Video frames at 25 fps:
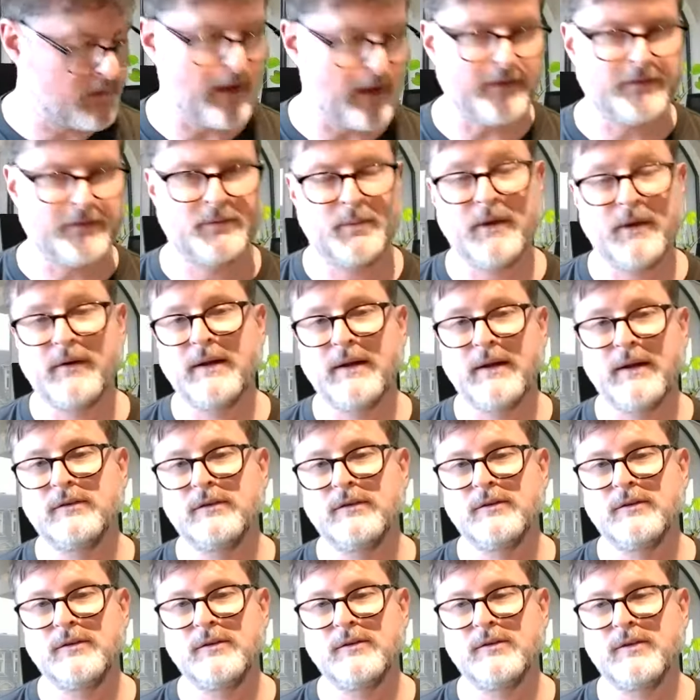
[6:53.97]
Yes, it's been around
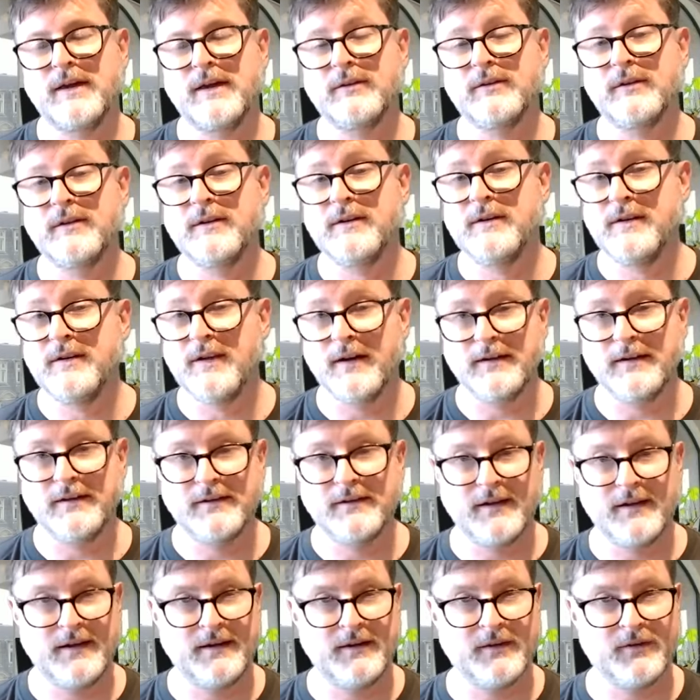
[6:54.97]
since
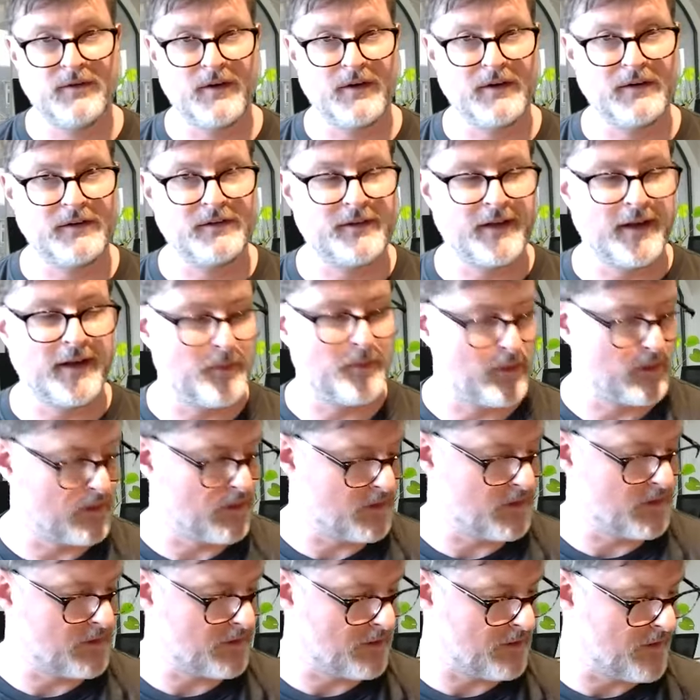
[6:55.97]
2019. It's very
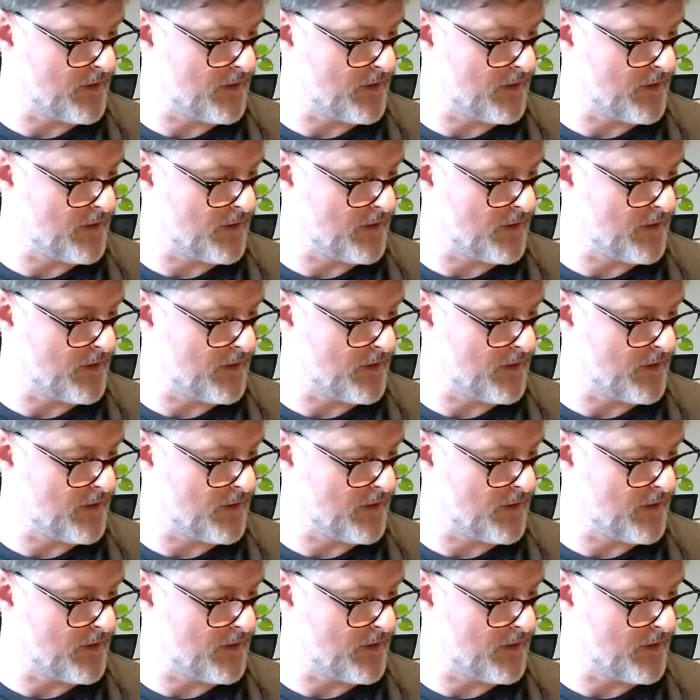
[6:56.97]
stable.